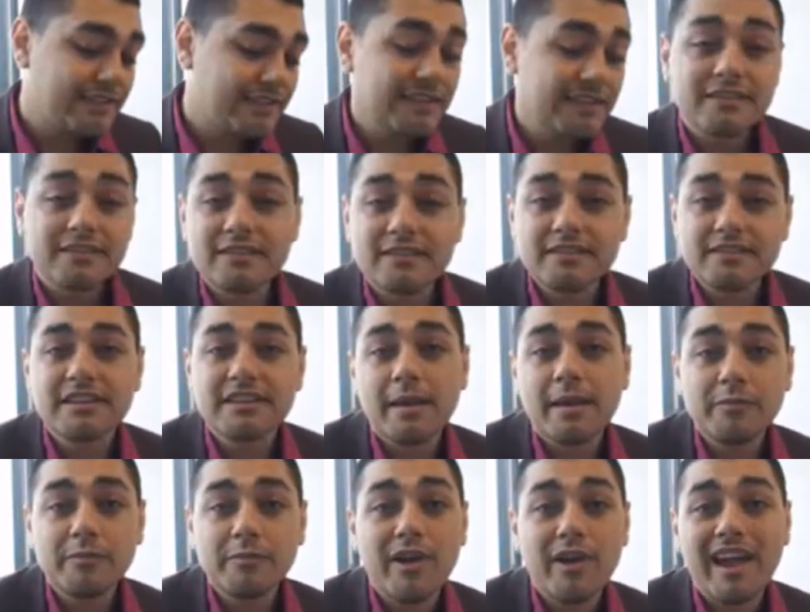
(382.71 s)
this is the
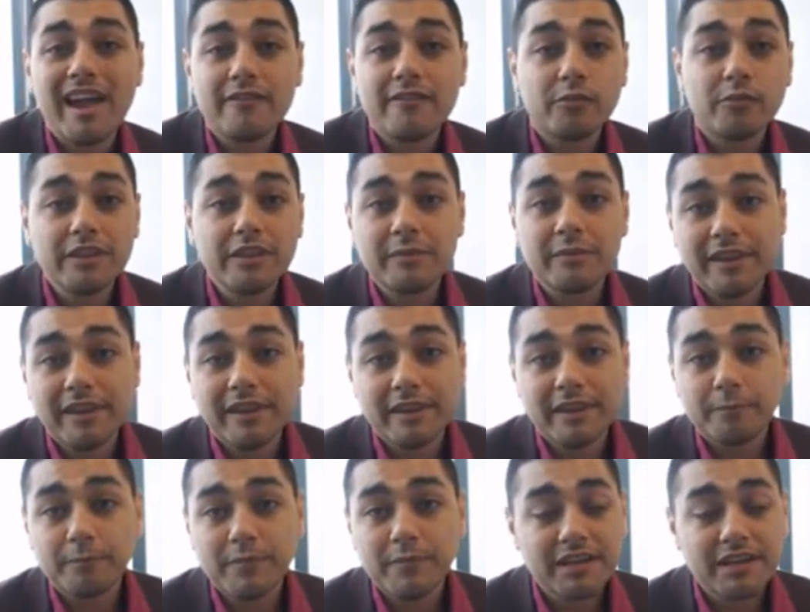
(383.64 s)
time you have with me
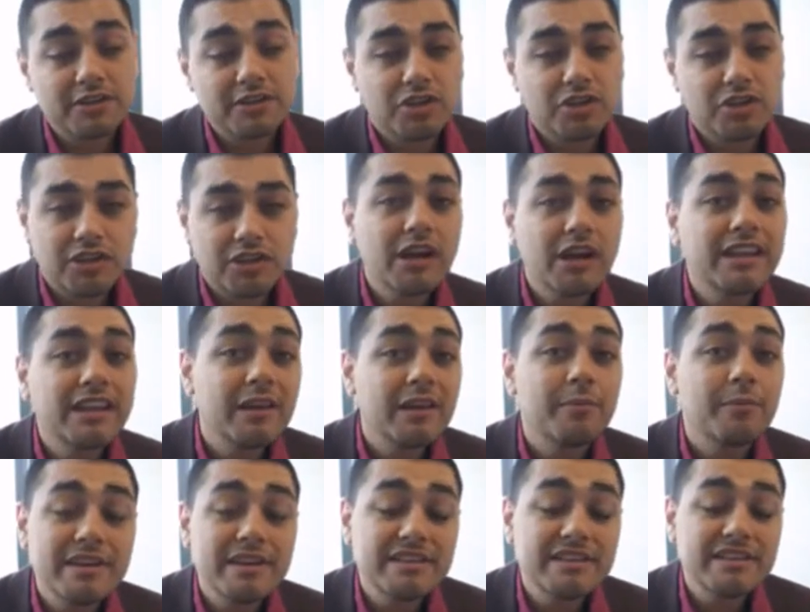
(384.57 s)
because you're going to
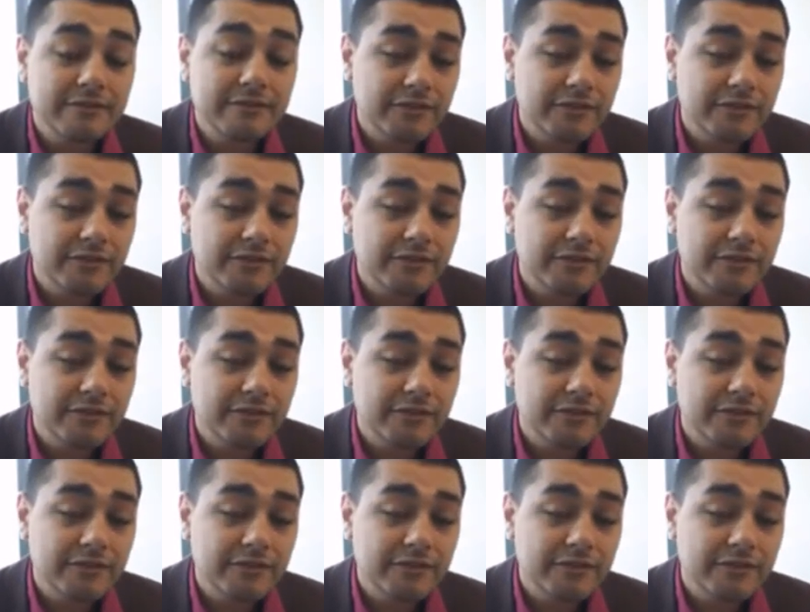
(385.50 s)
get busy.